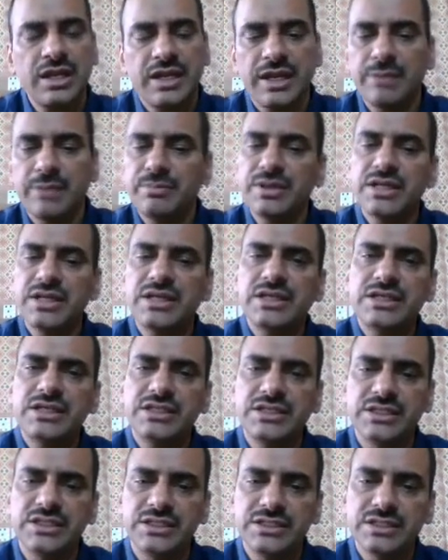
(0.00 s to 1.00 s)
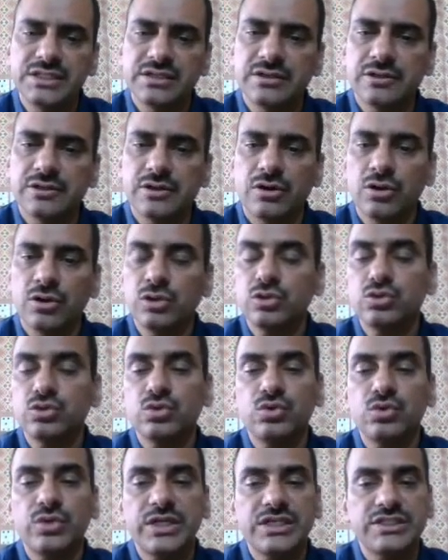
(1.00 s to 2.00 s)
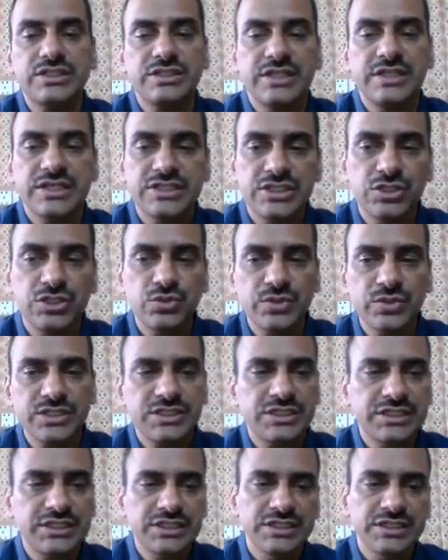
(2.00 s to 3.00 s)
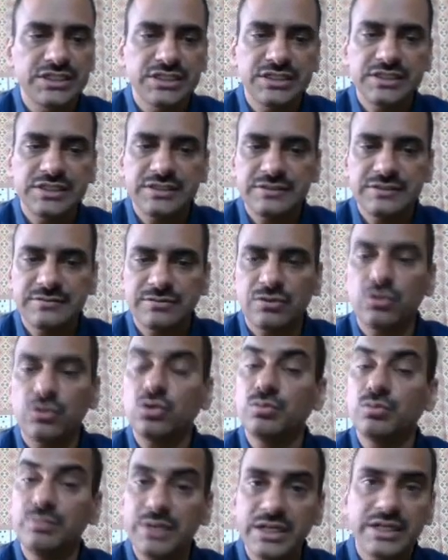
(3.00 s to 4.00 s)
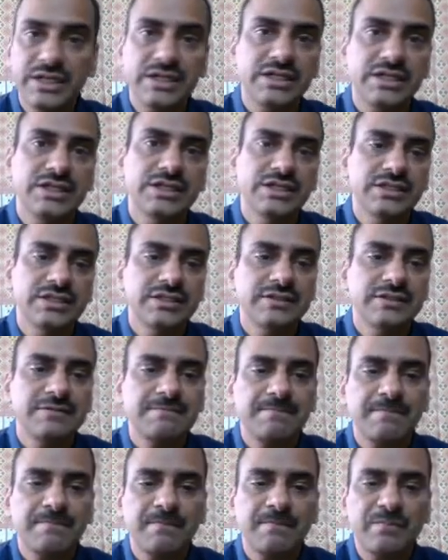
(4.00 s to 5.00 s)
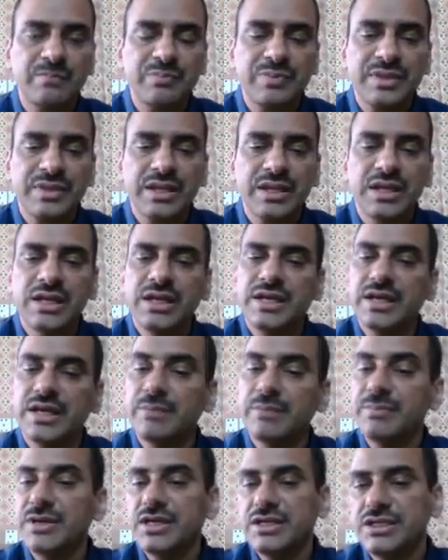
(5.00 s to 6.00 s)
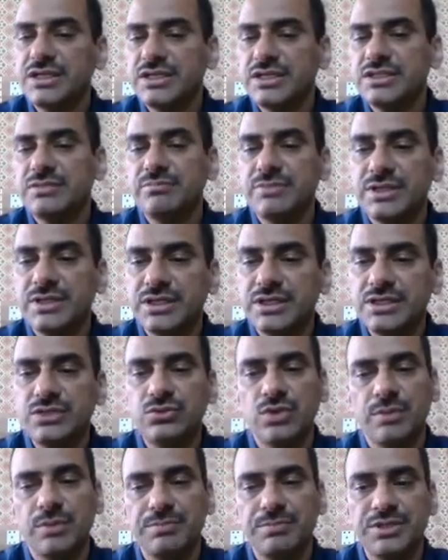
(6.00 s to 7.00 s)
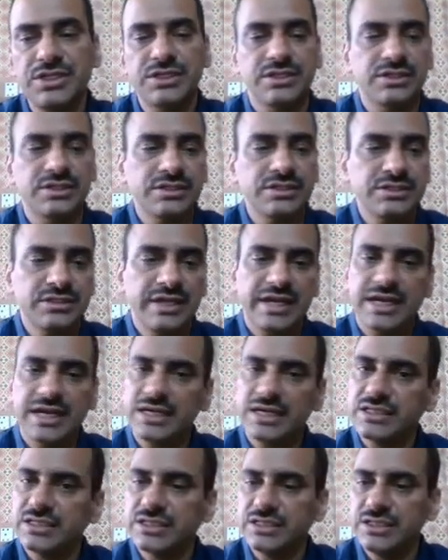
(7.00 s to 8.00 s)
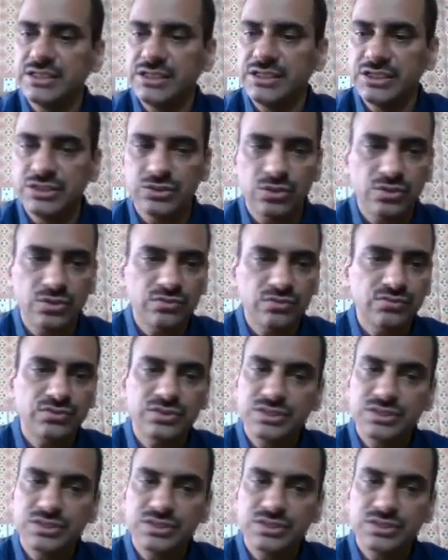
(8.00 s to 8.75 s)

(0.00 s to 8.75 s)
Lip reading: Temporary teeth, also known as deciduous teeth or milk teeth, temporary teeth begin to appear at the age of